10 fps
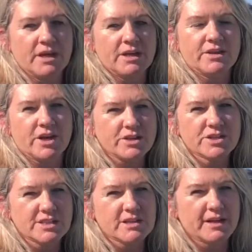The
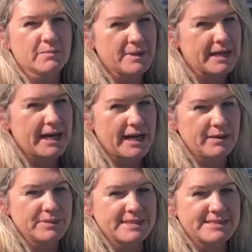ocean is like a big
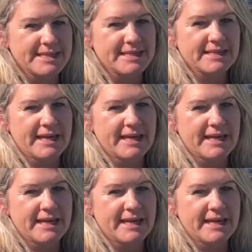carbon sink,